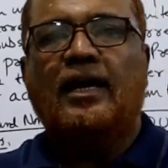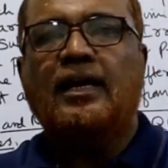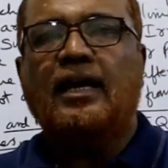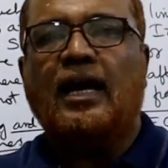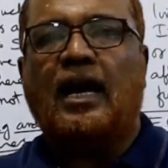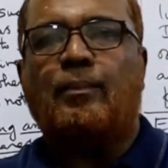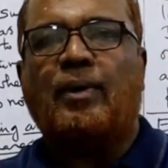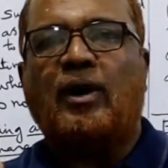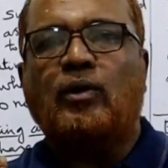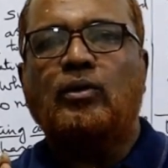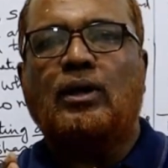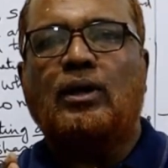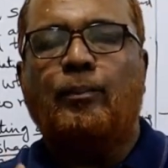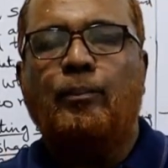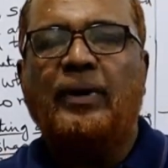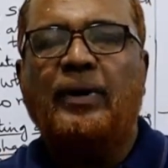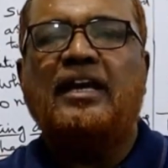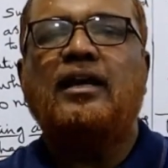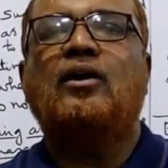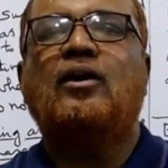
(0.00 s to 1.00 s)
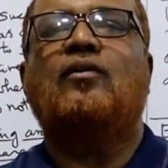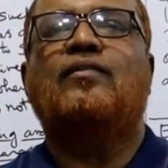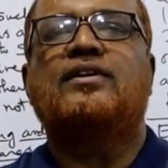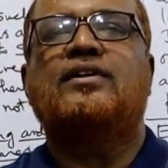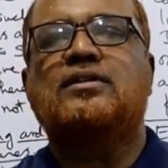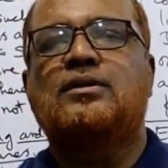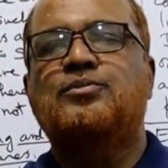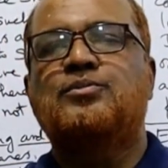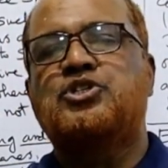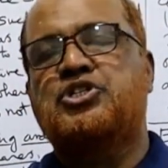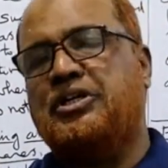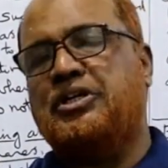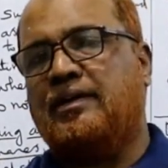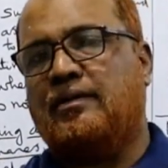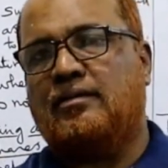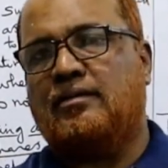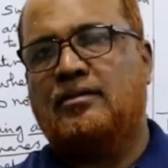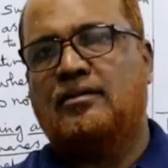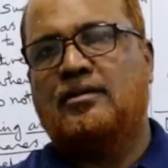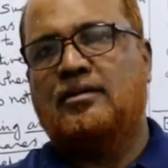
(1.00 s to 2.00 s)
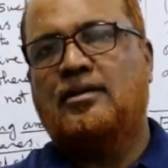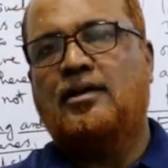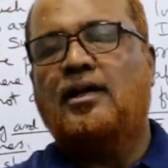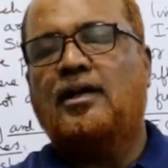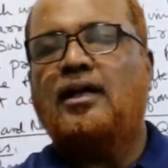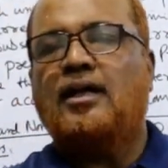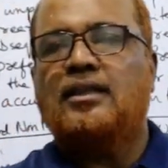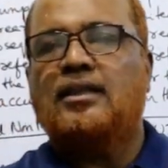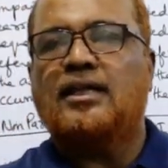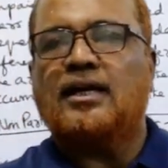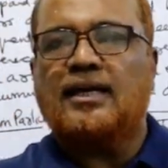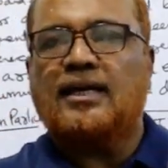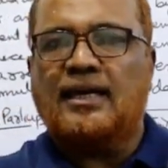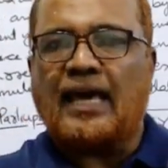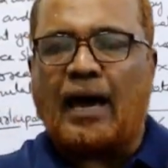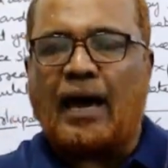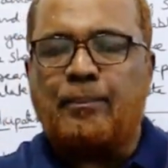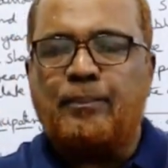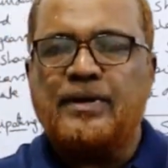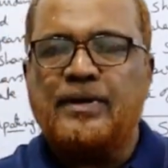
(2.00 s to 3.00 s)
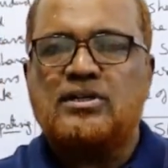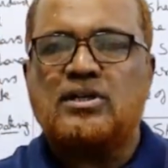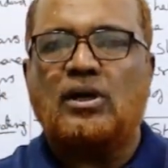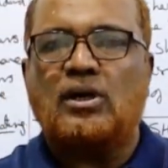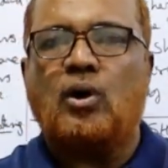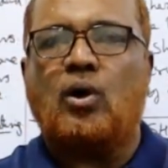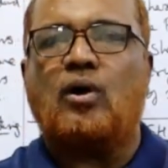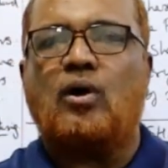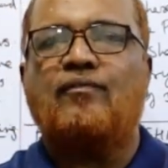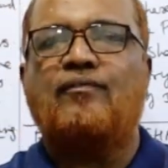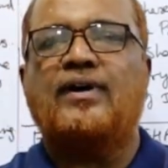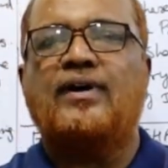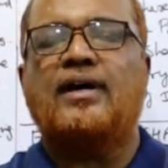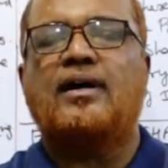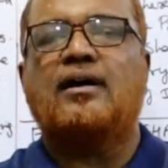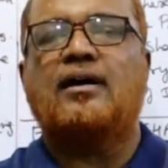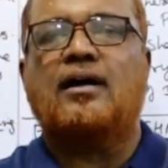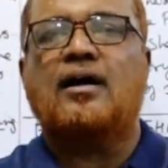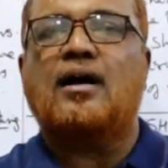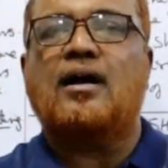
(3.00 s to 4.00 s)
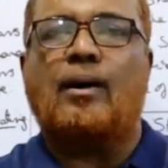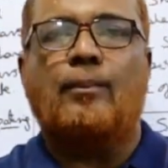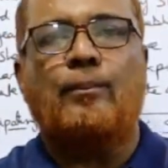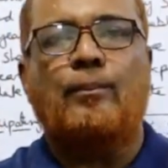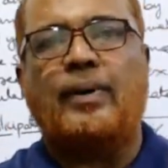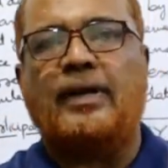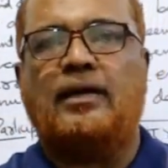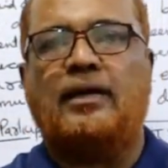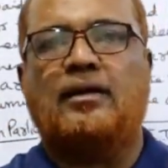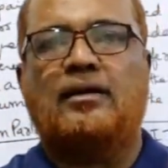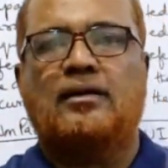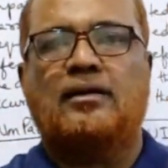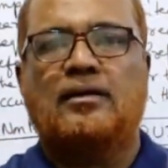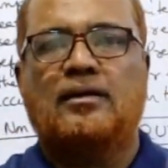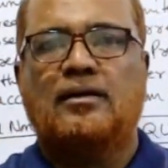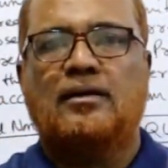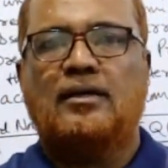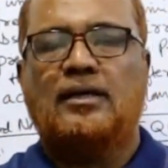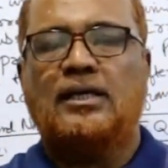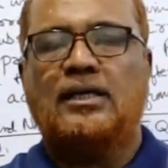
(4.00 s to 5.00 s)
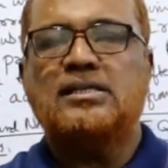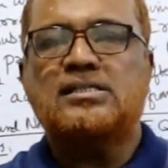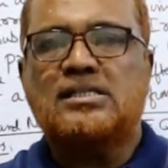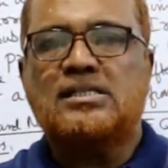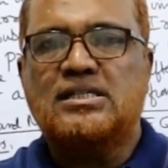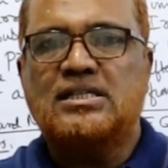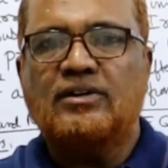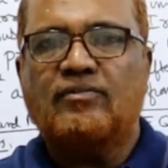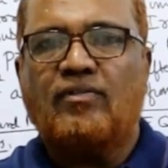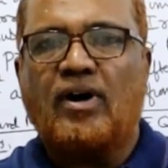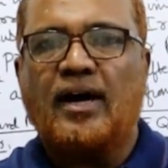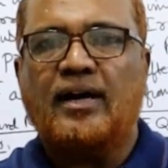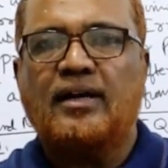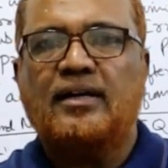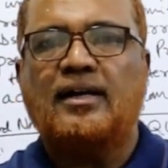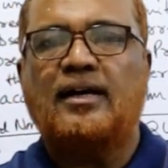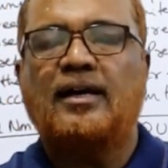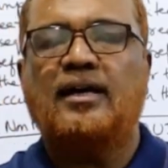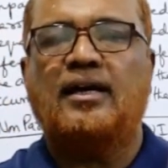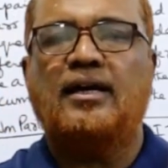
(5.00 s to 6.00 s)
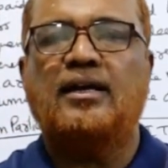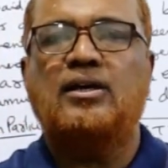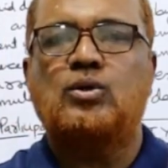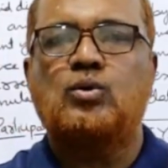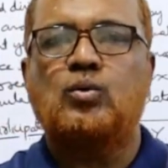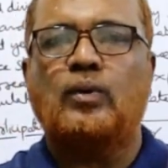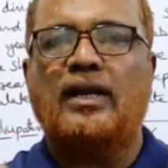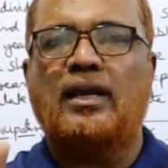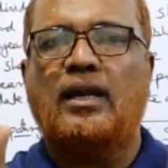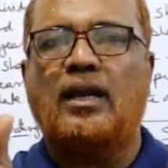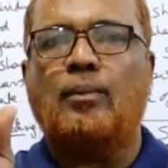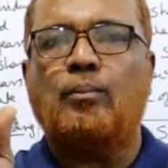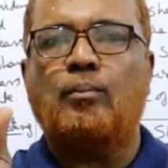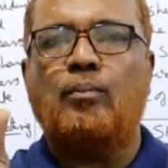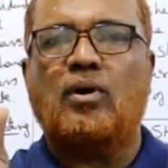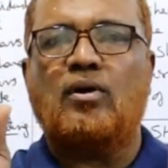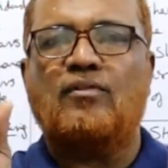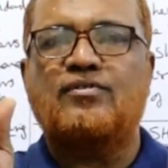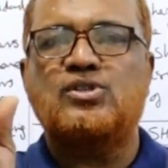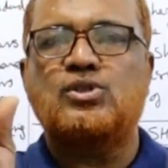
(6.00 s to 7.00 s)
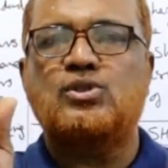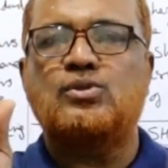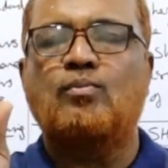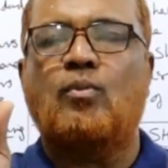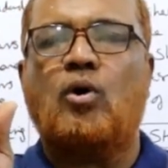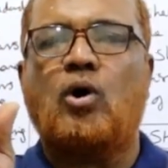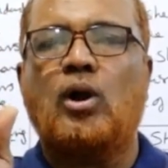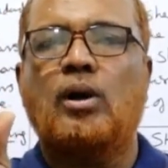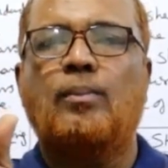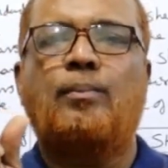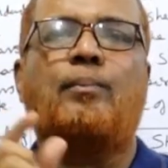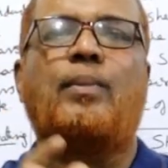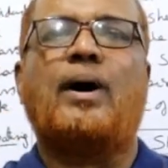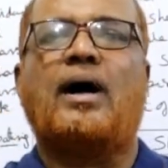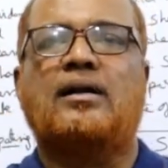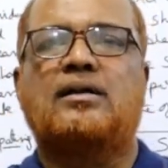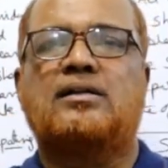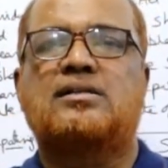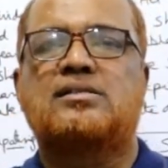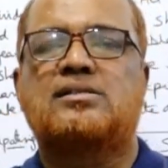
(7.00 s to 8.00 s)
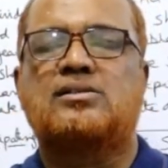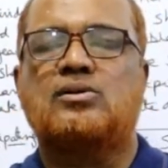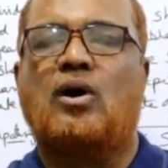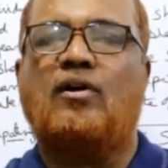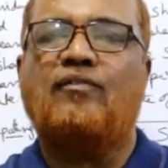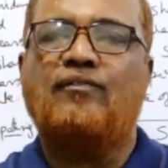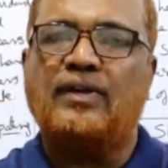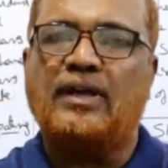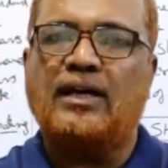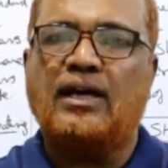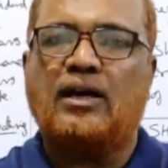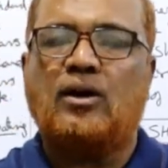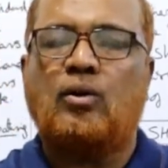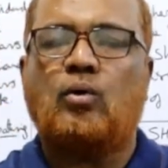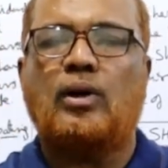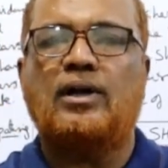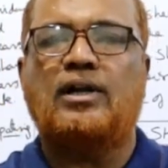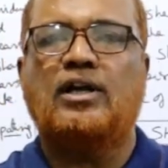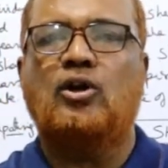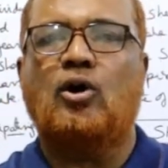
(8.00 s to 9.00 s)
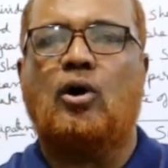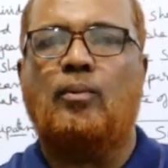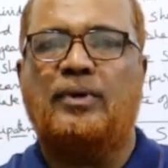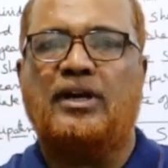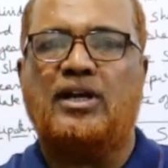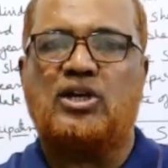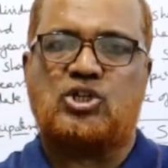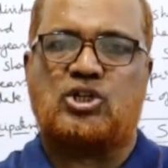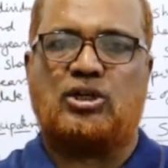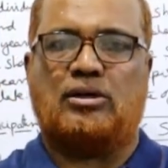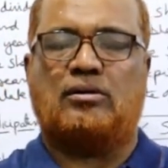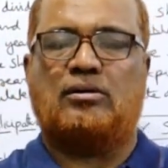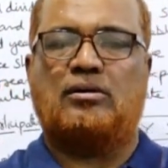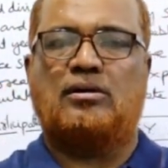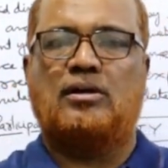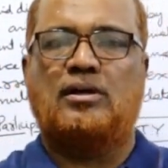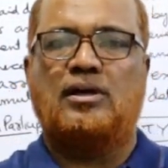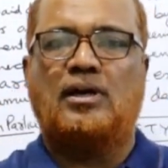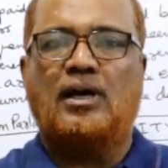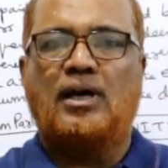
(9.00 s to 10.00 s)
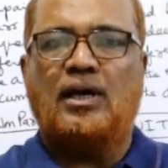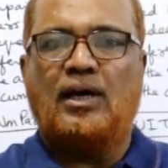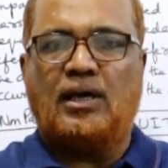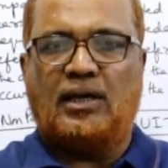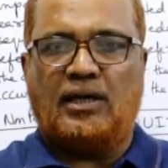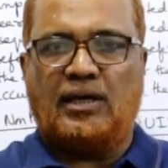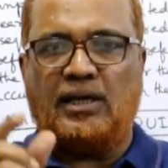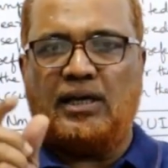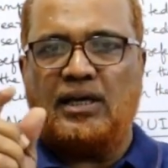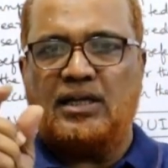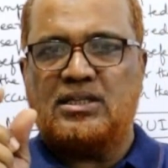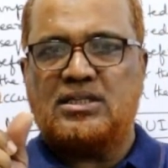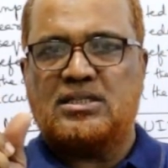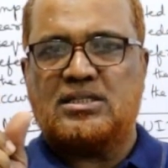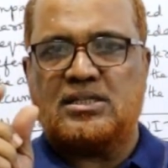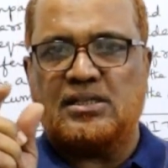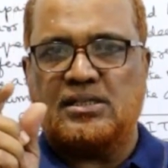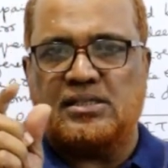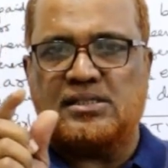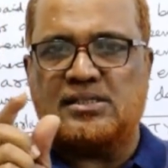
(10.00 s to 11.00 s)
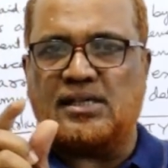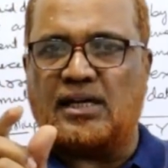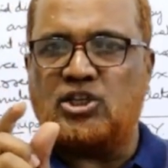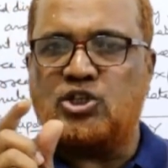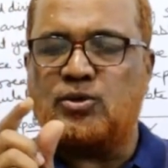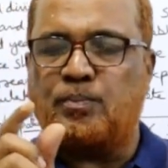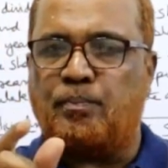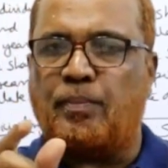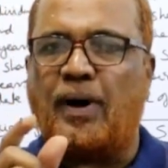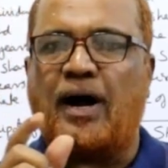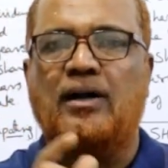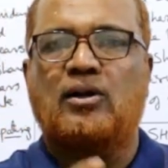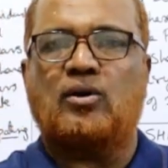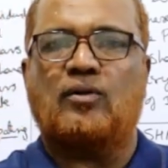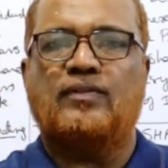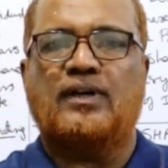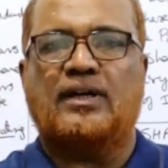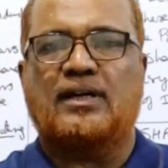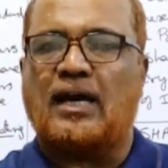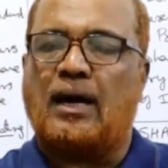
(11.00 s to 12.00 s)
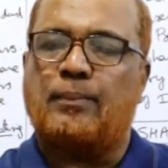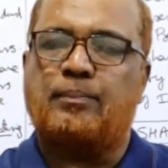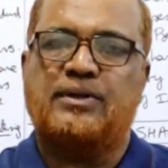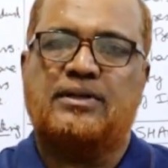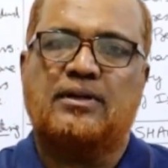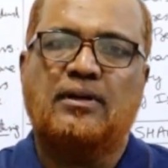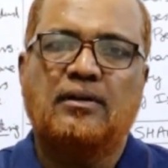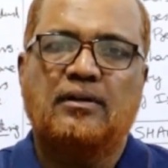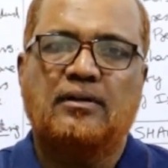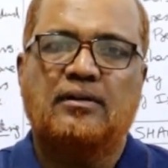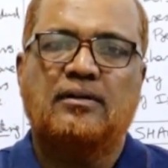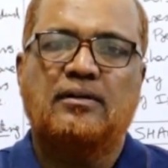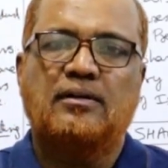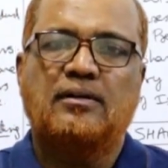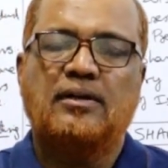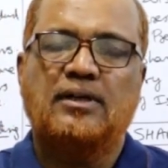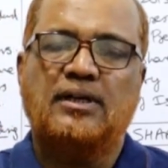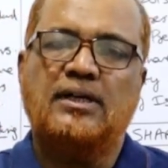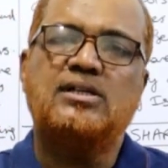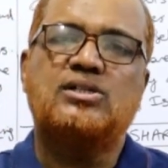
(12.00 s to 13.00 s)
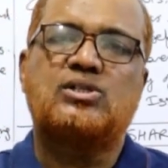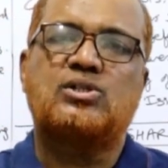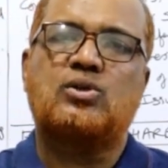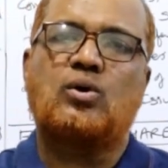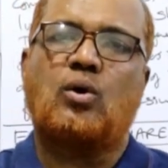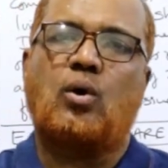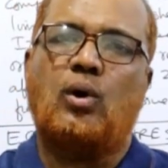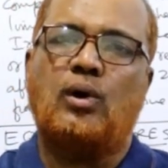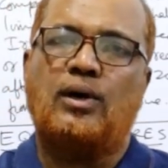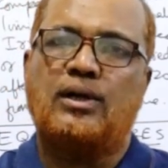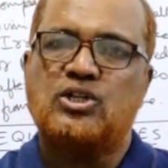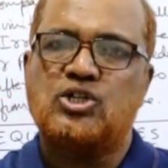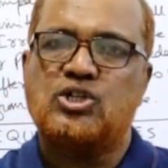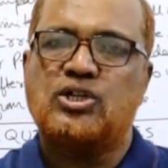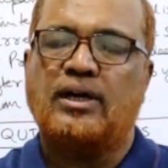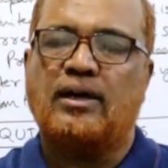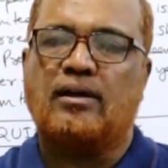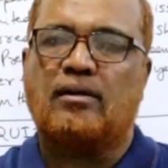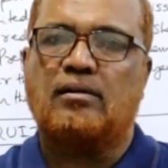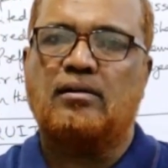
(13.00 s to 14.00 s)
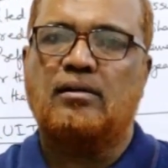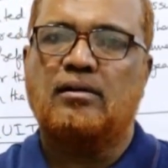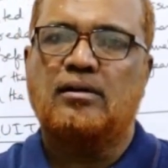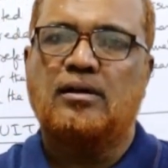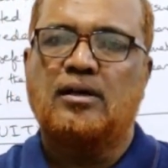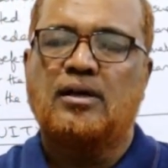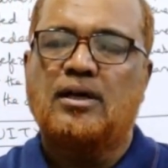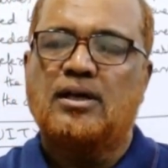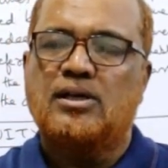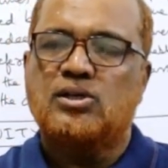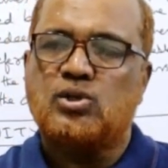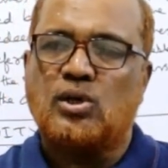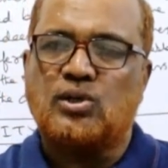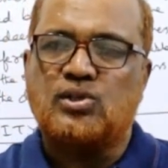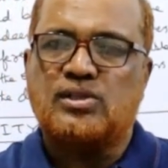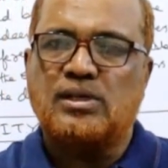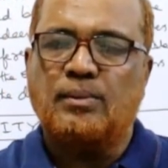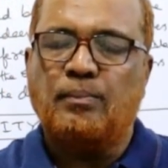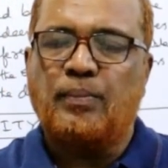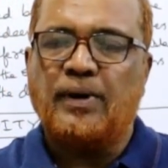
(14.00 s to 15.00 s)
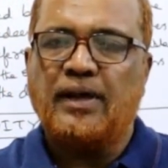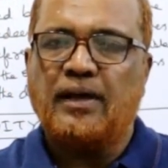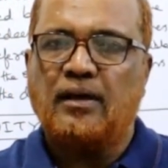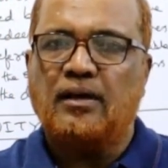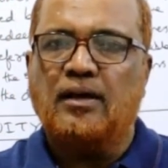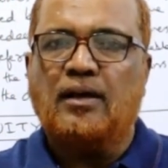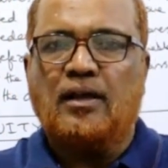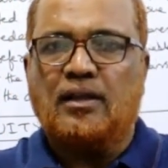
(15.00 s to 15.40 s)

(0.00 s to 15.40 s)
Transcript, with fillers: learn about the meaning of the term share. The capital of a company is divided into a number of small parts of equal denomination. Each such part of the capital is called share. So simply,